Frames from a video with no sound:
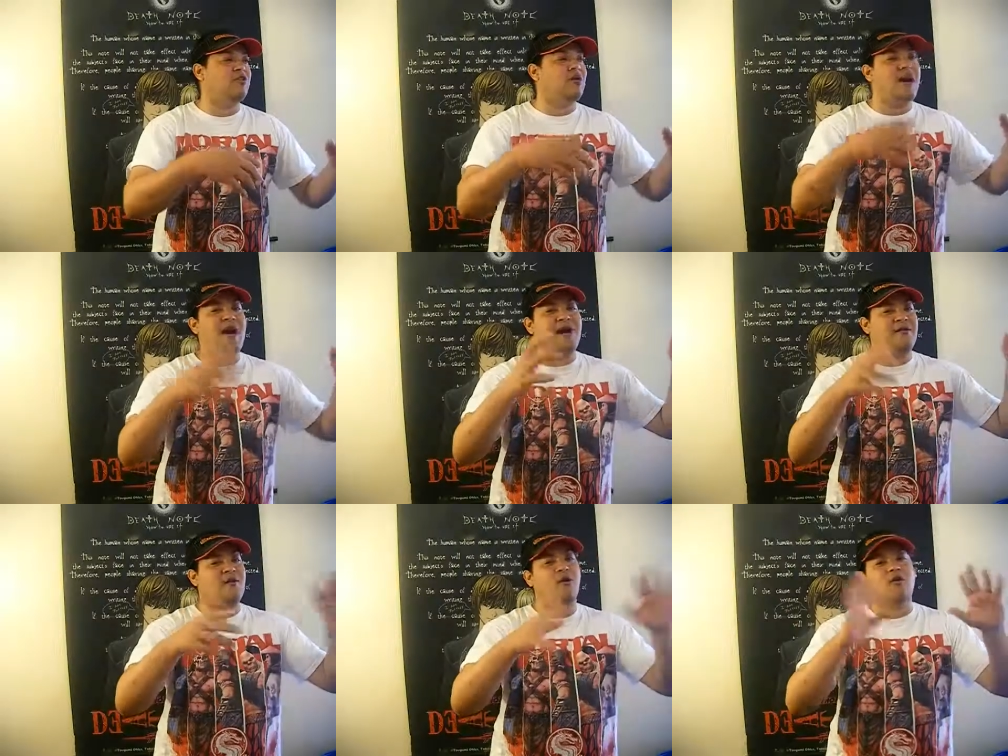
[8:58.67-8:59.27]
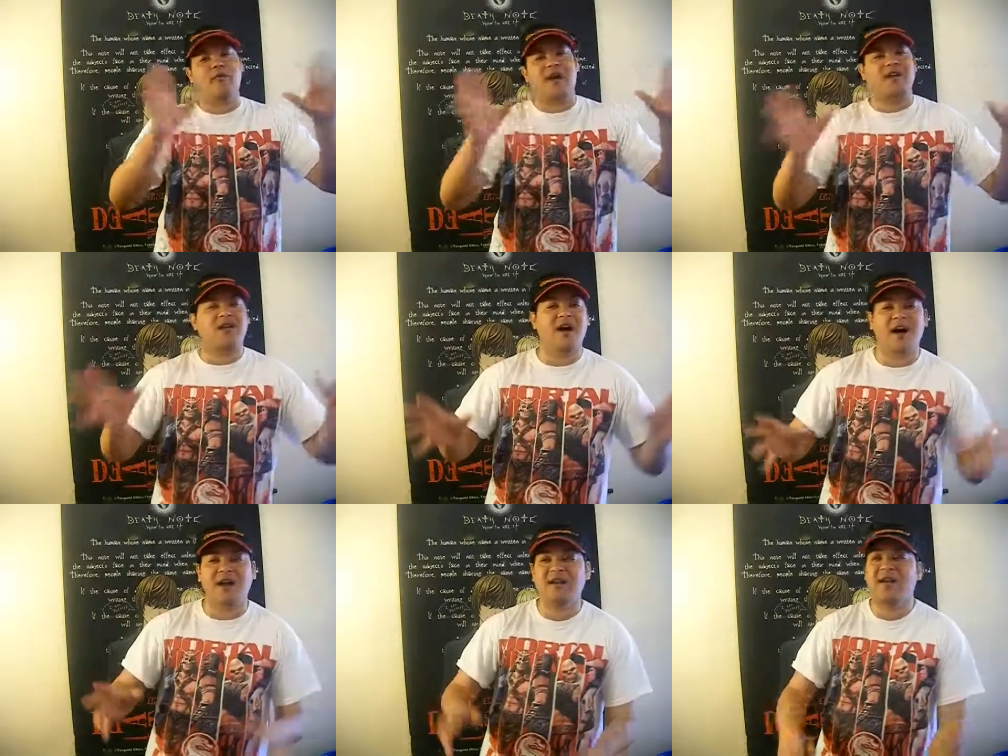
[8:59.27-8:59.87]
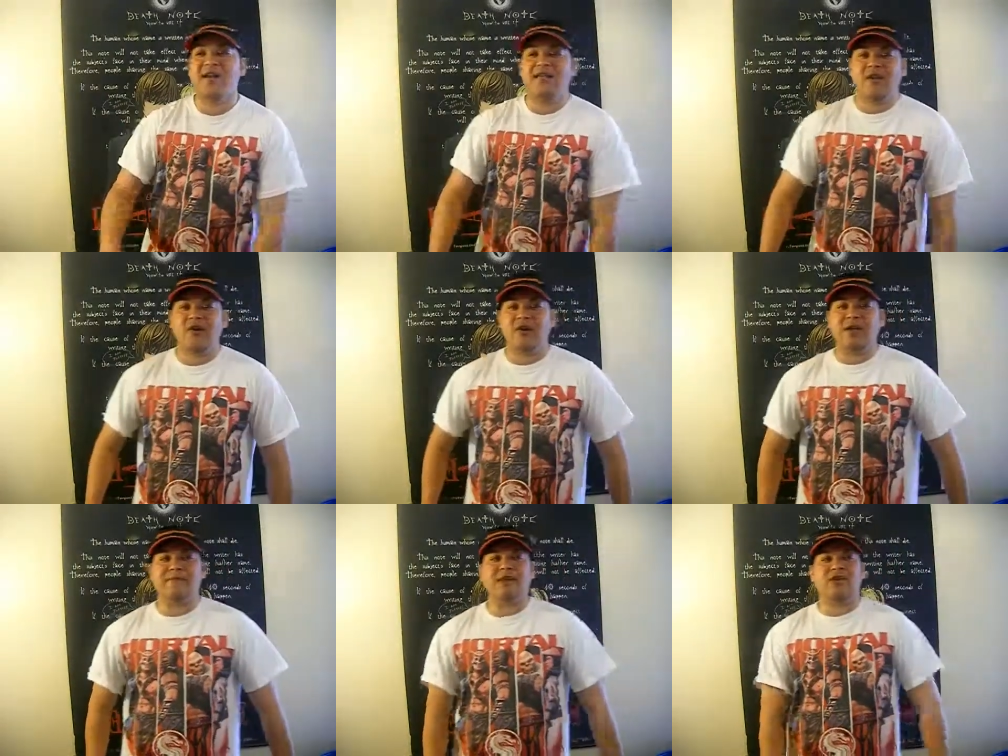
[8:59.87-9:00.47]
so hot. And oh my God.
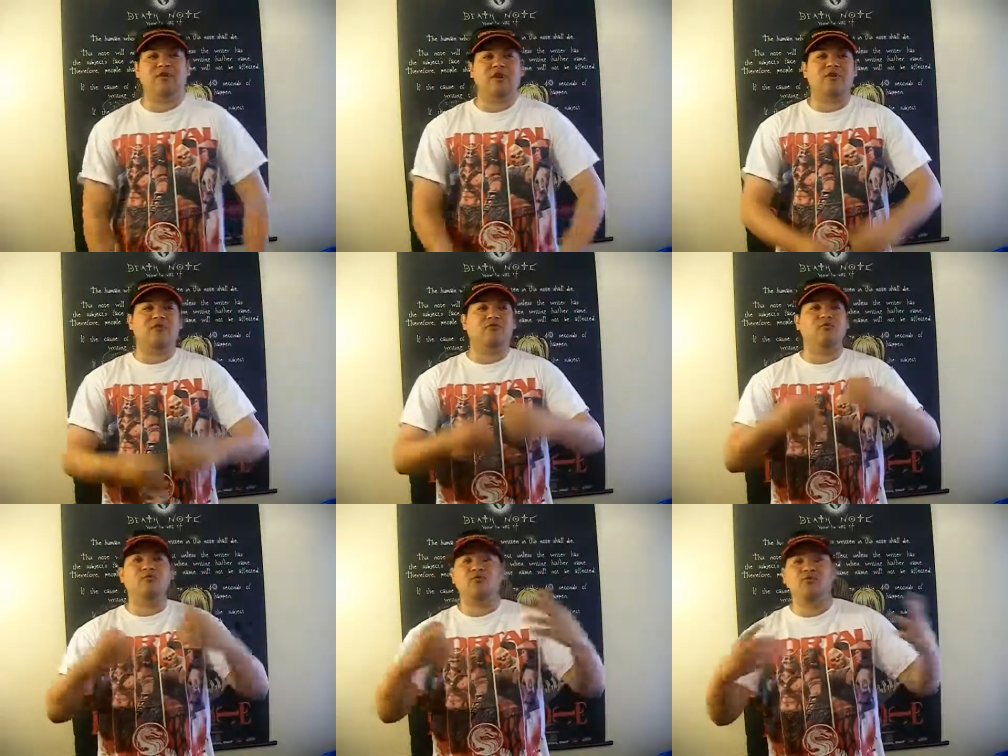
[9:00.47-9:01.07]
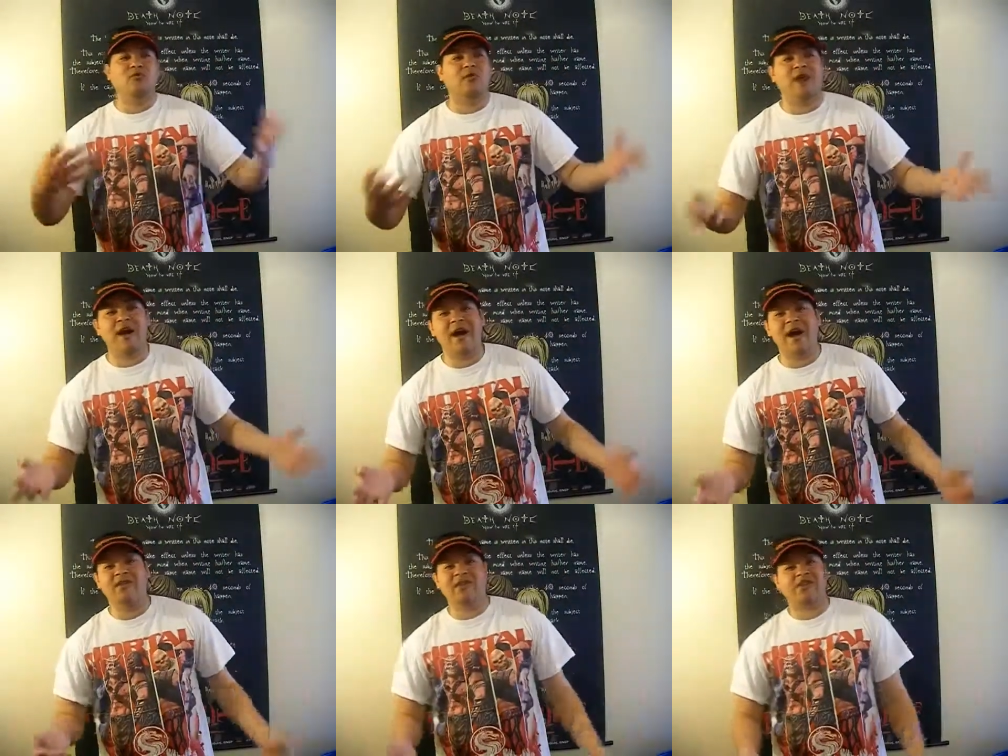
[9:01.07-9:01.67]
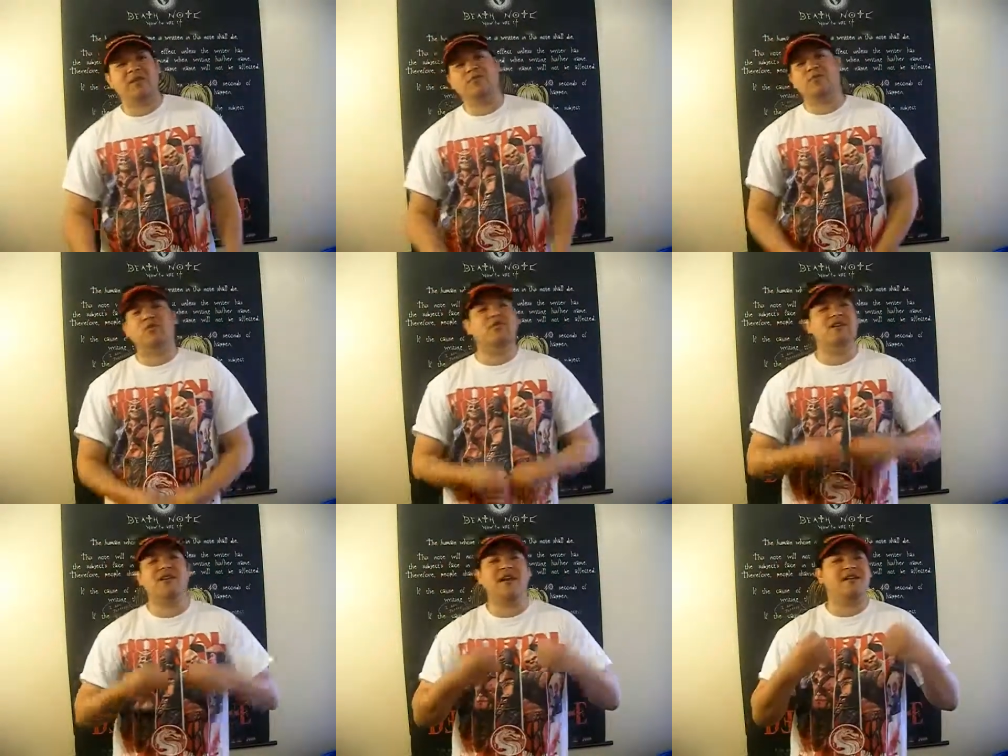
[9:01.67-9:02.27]
They're giving each other goo-goo eyes. They keep
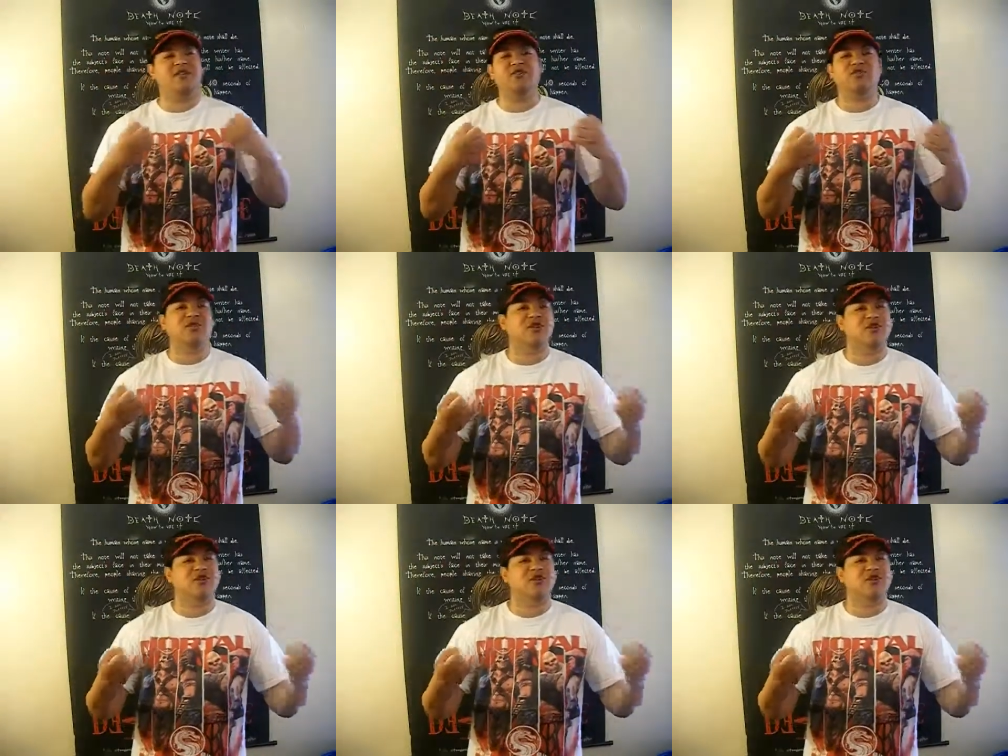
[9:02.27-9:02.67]
looking at each